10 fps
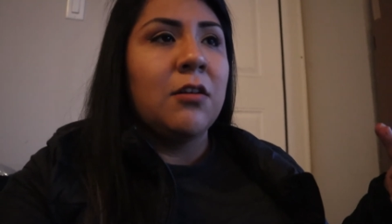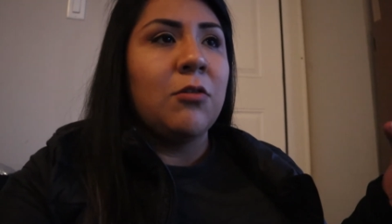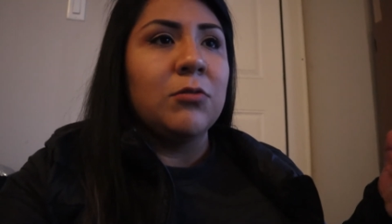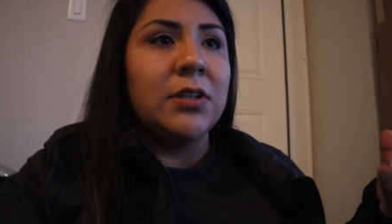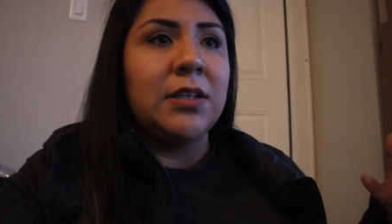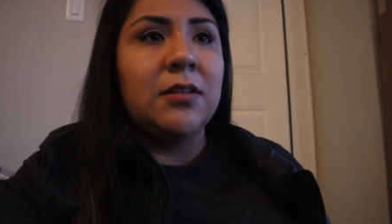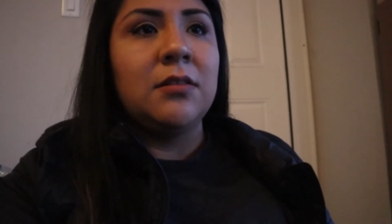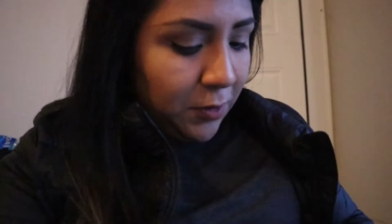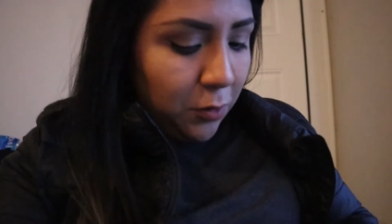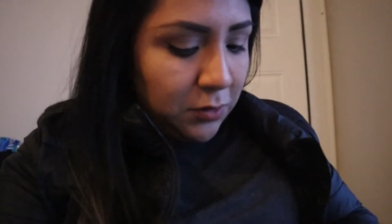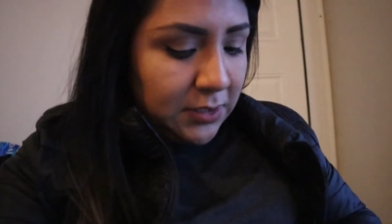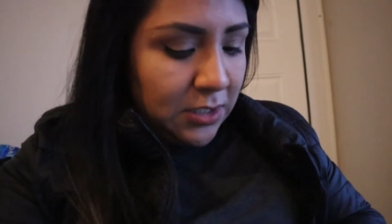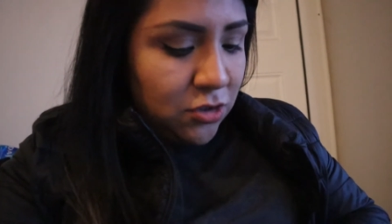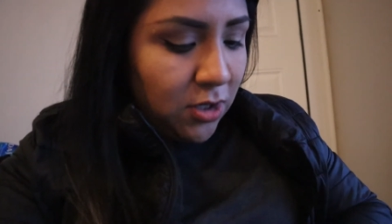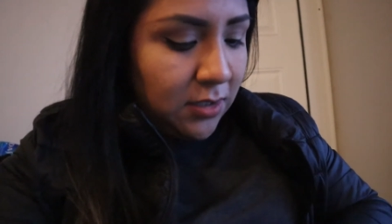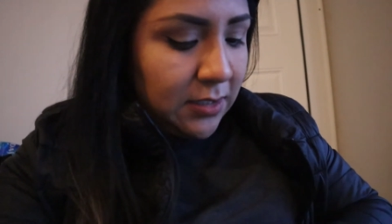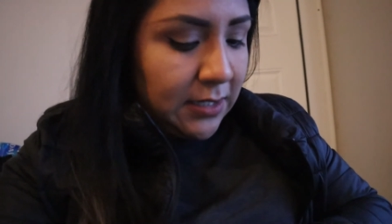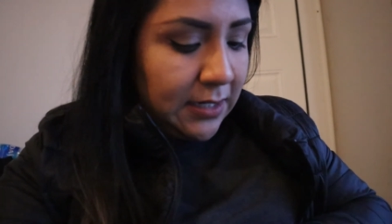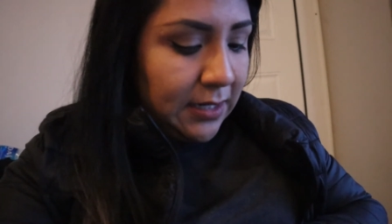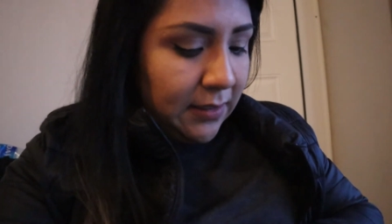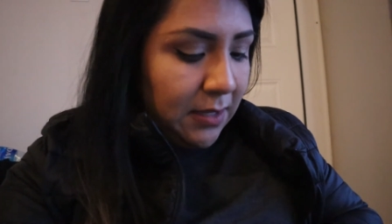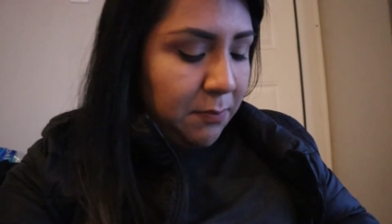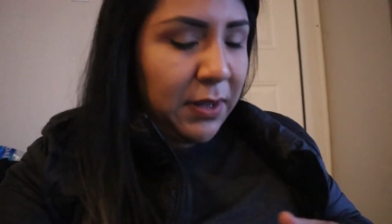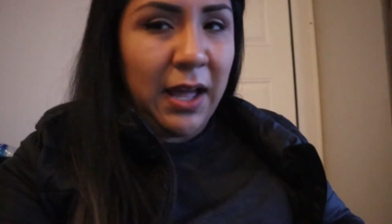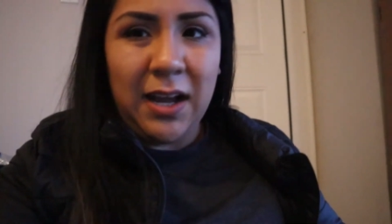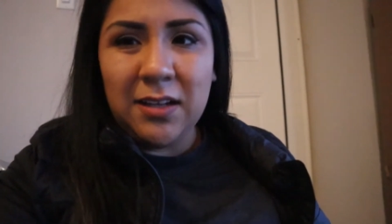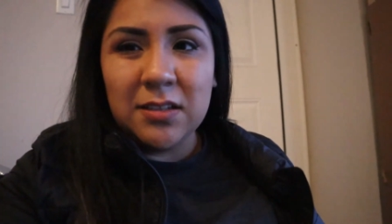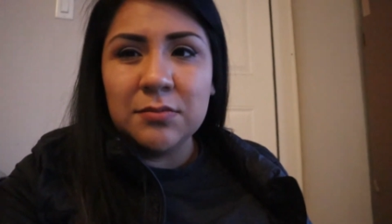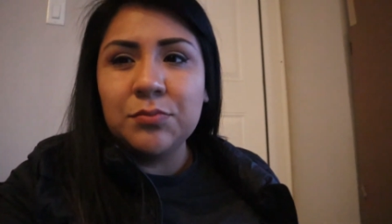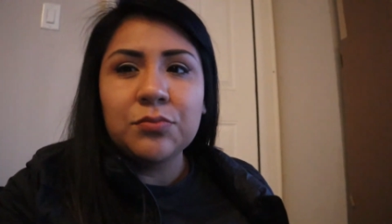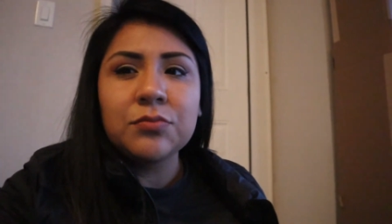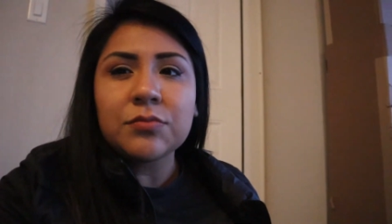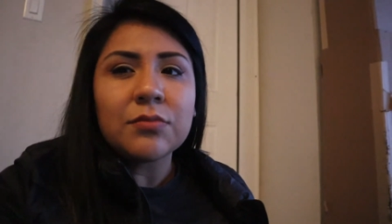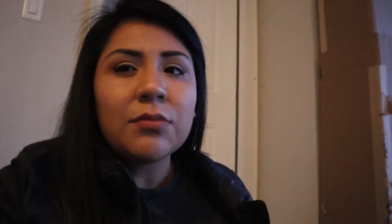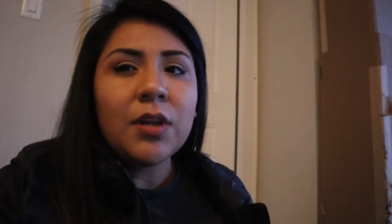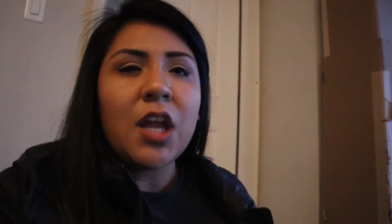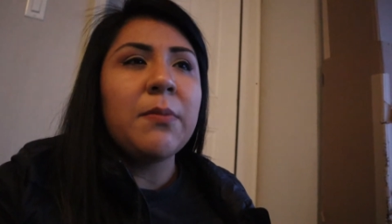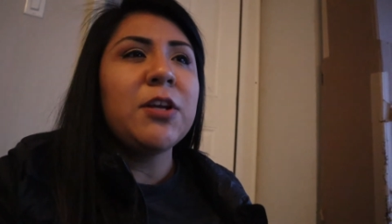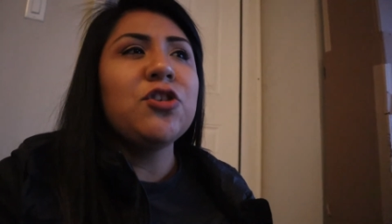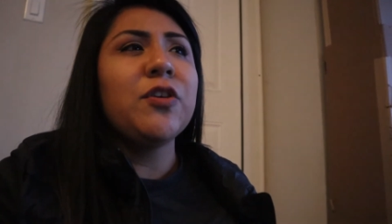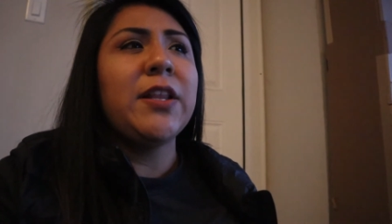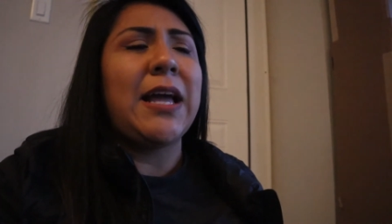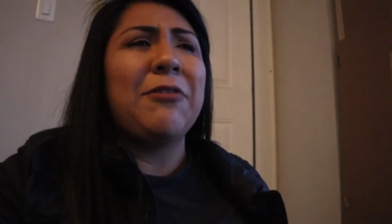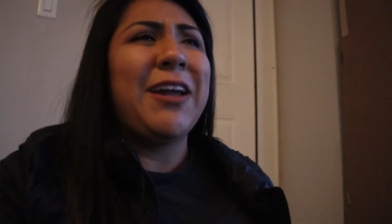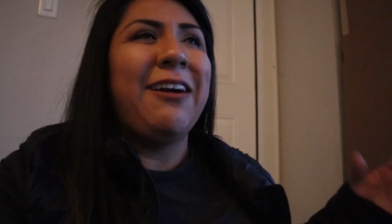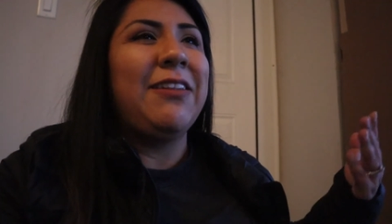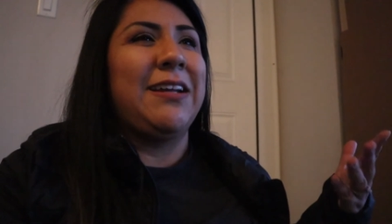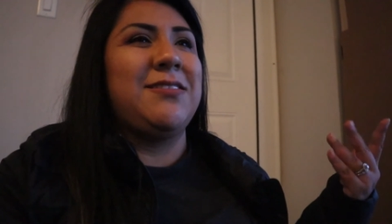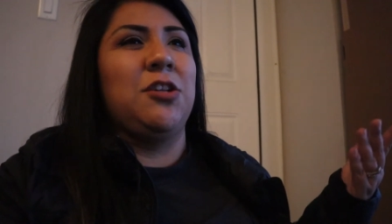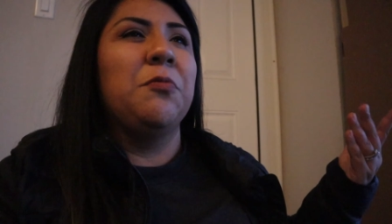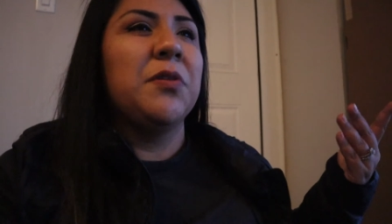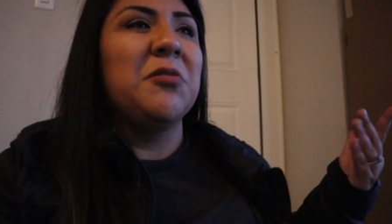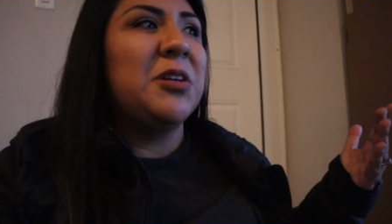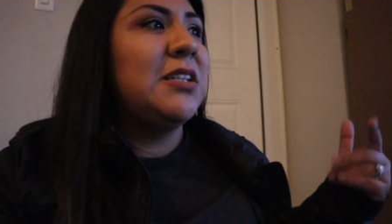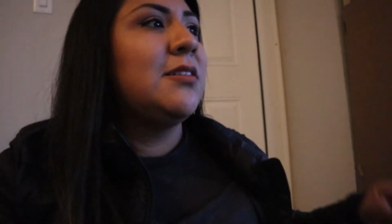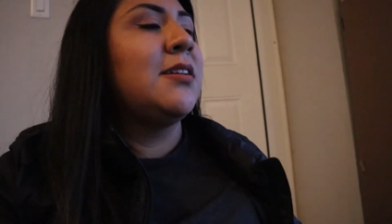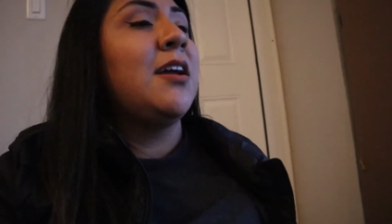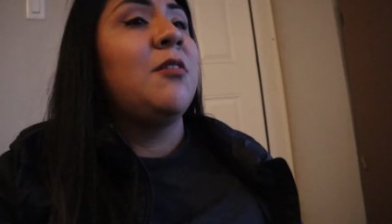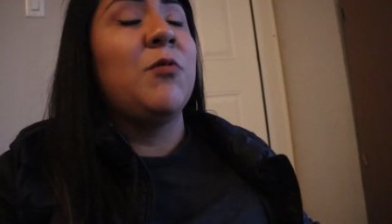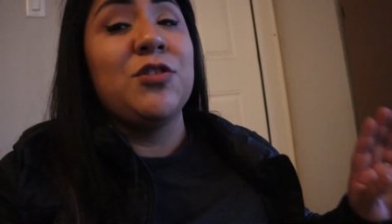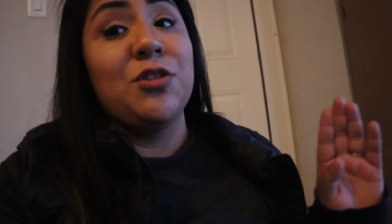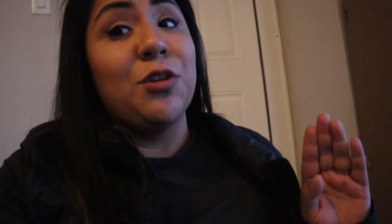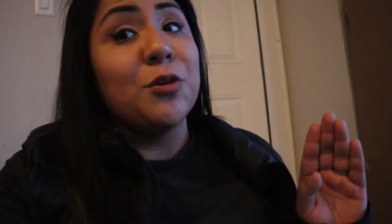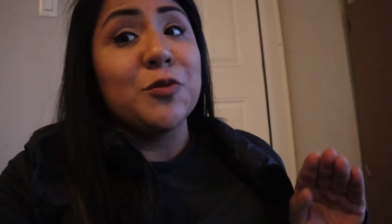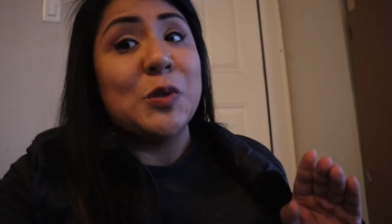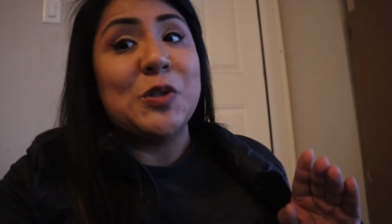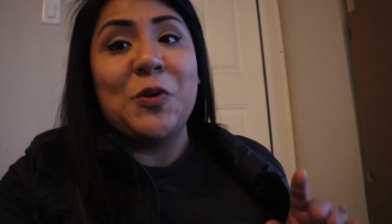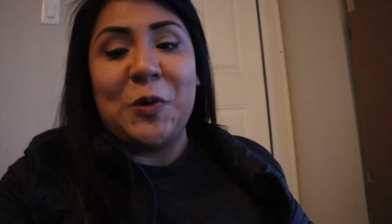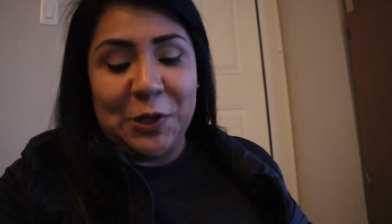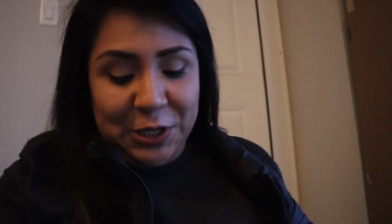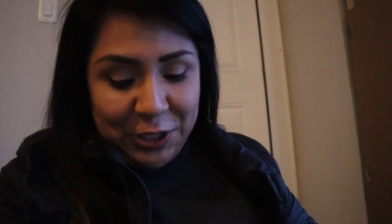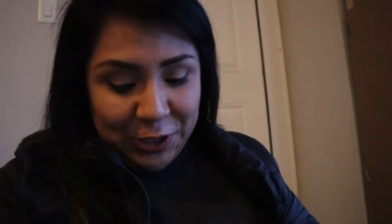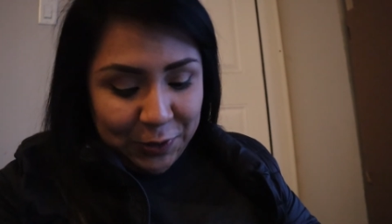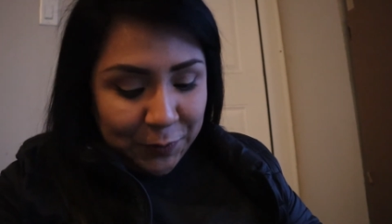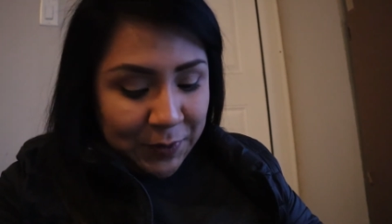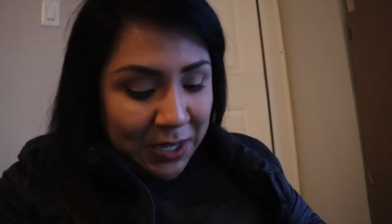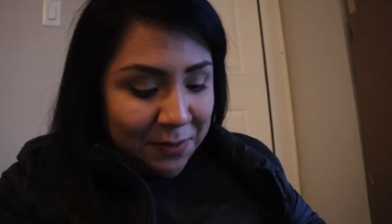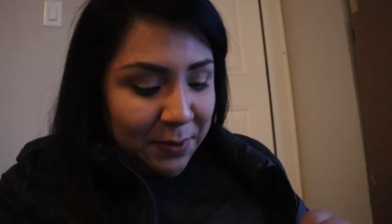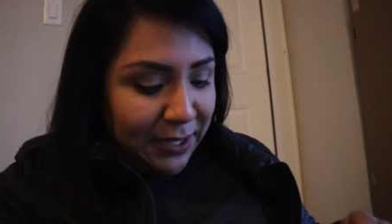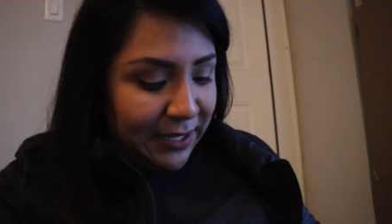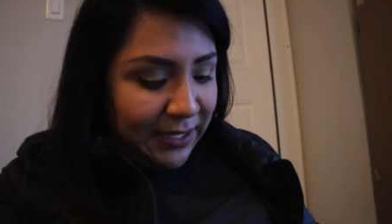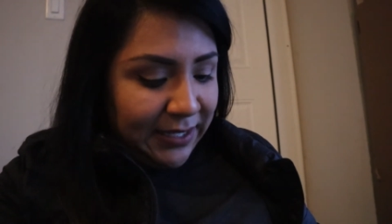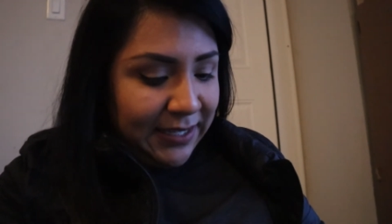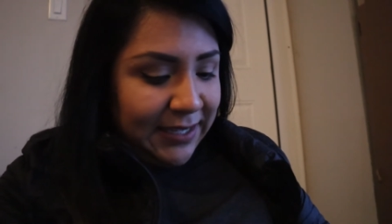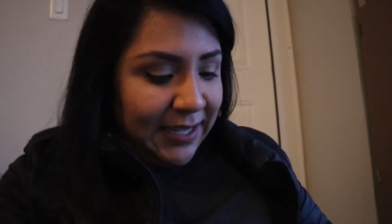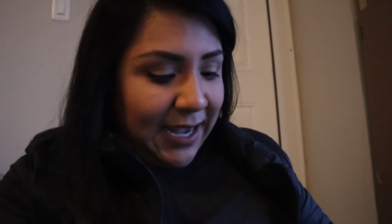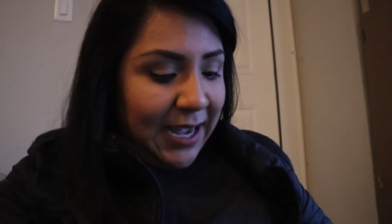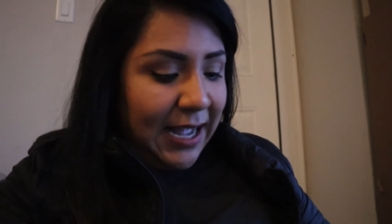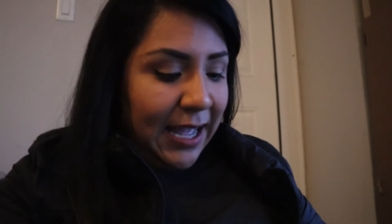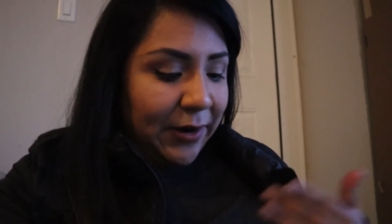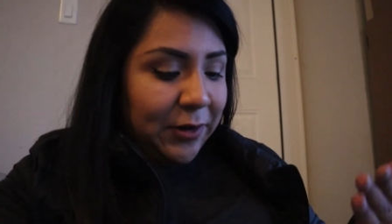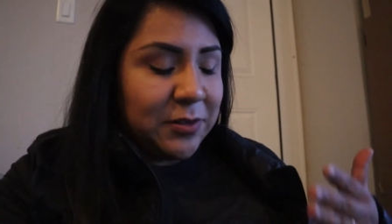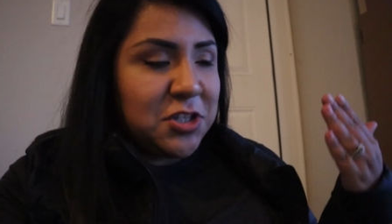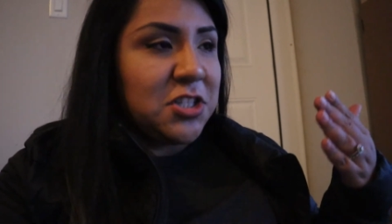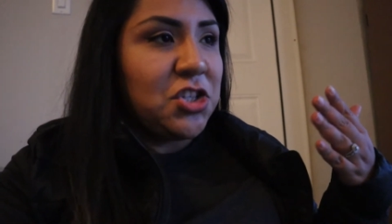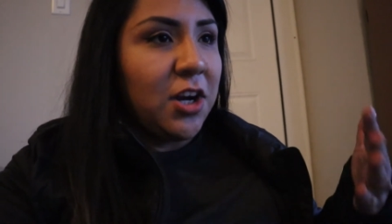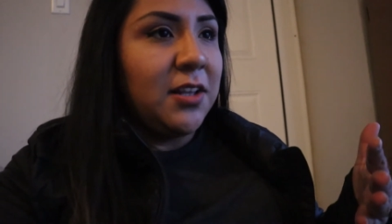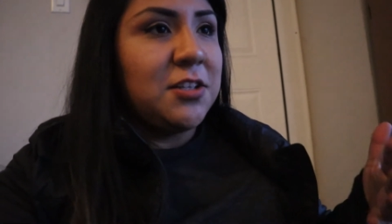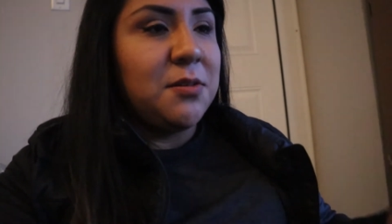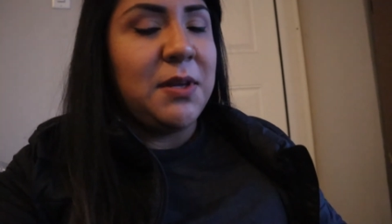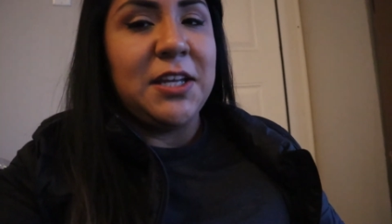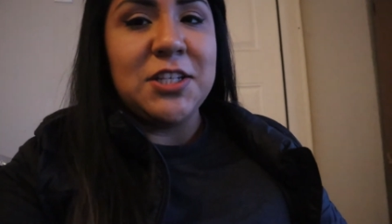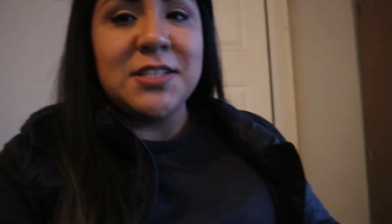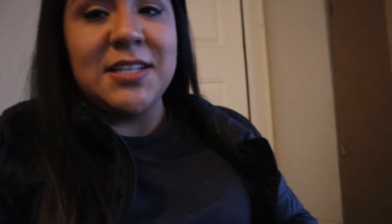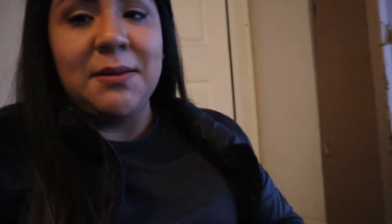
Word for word: golden, golden, chocolate, and I think black. I'm not sure. And now they have like silver ones, which those ones are really cute. But I don't know, just chocolate to me just